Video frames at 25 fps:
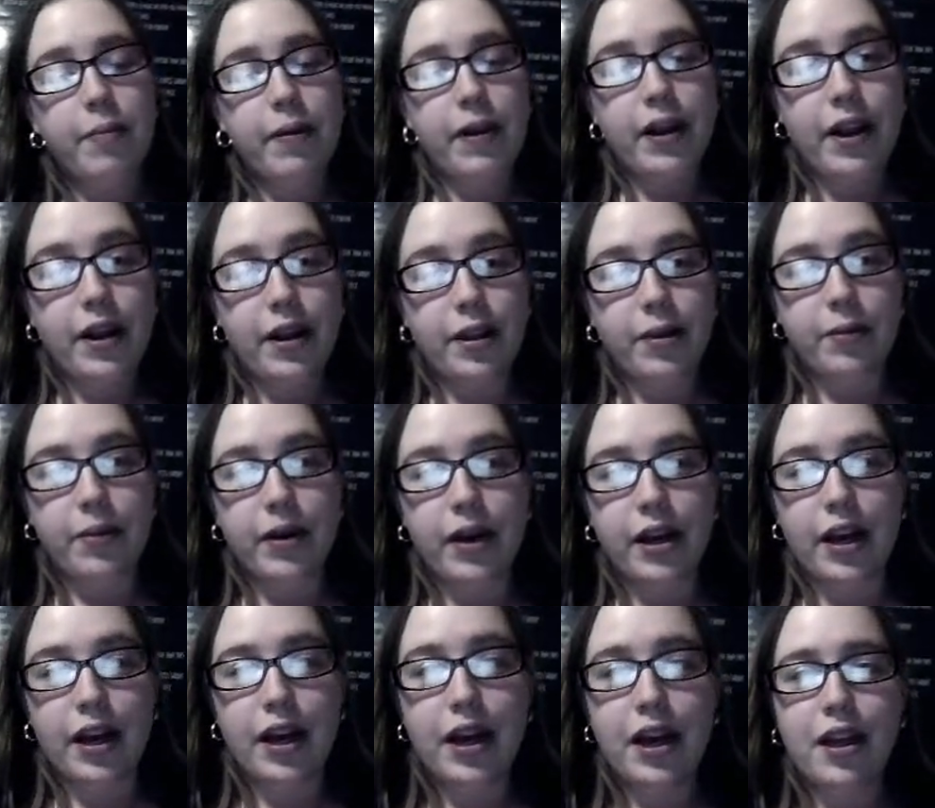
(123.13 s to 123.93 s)
But
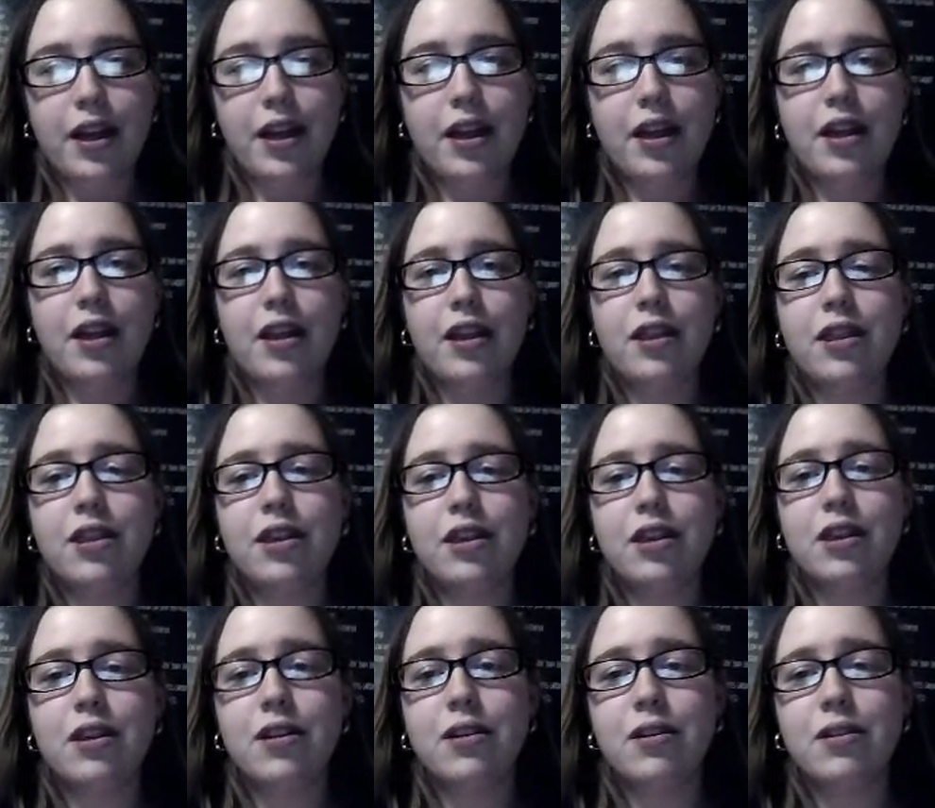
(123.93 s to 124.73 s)
anyway,
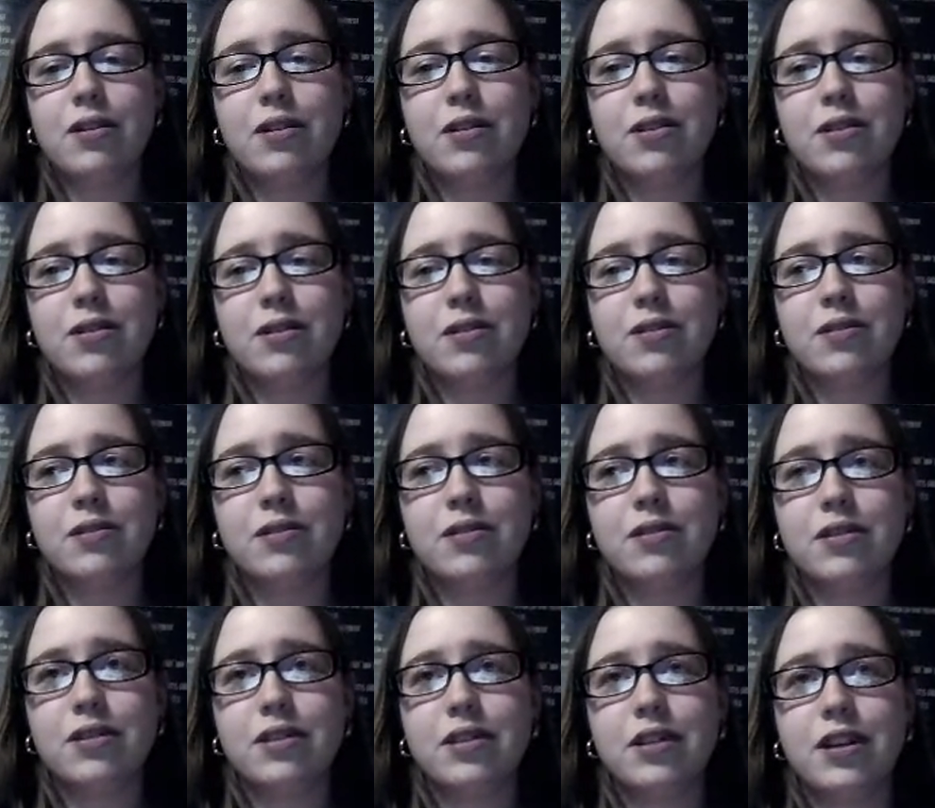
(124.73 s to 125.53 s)
there
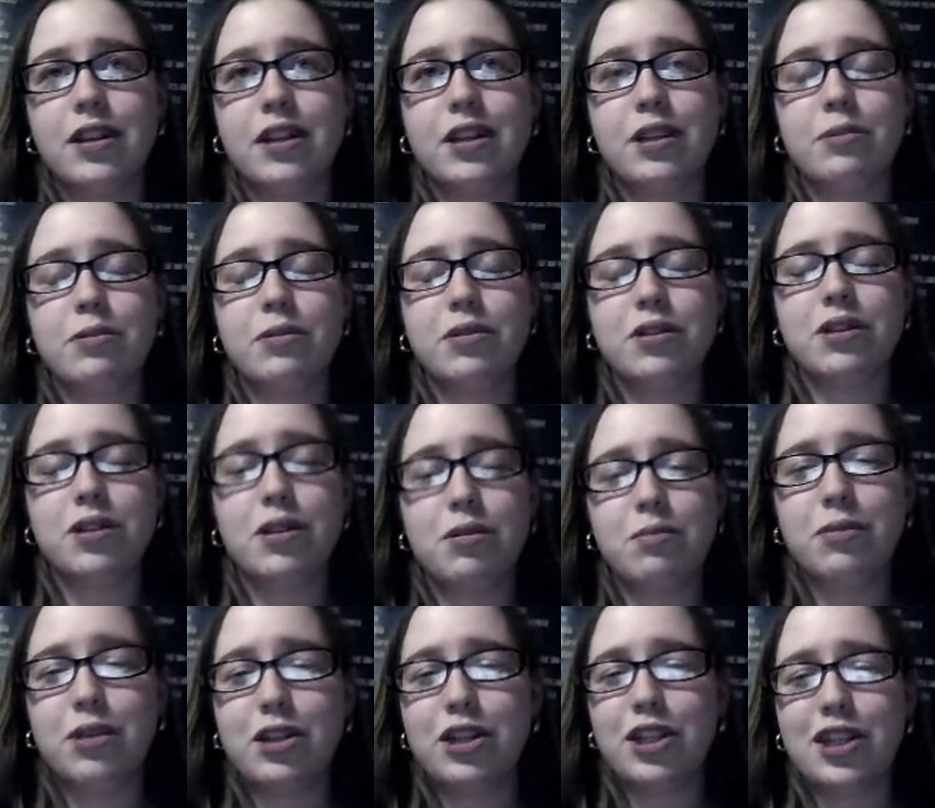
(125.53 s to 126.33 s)
has been
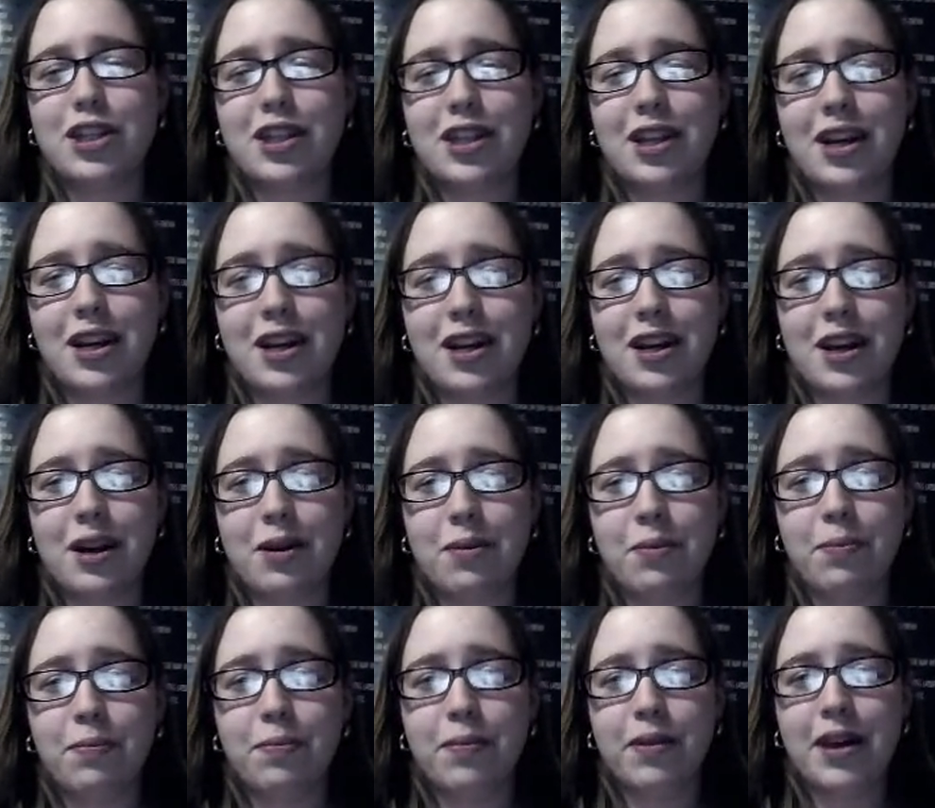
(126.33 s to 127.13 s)
so much that
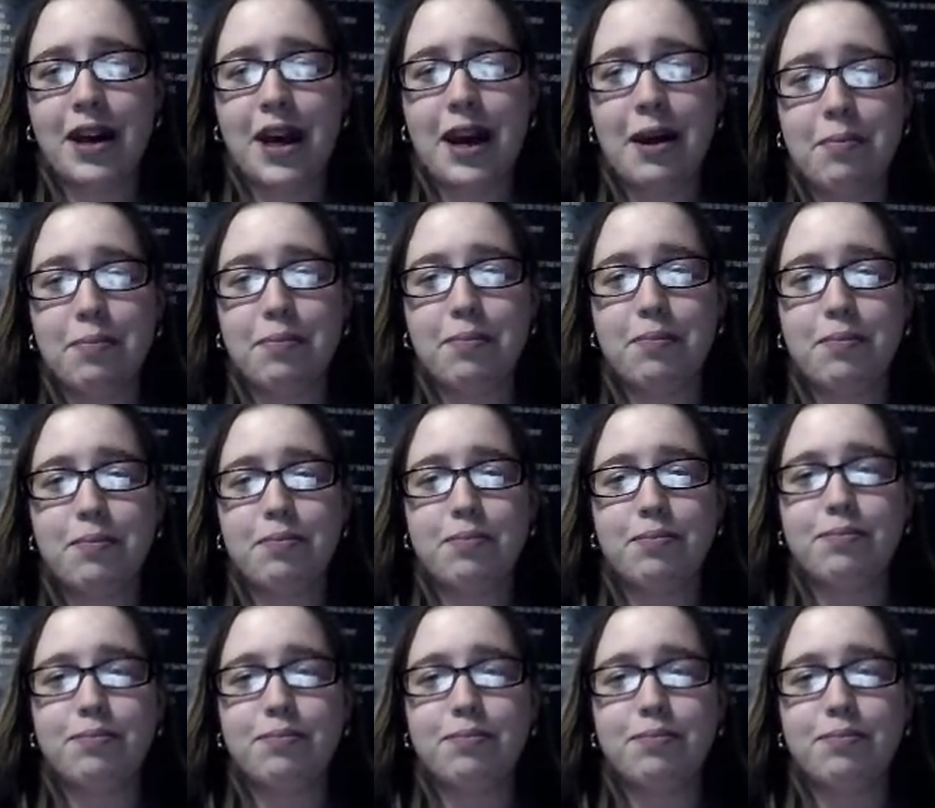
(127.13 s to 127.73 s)
I've kept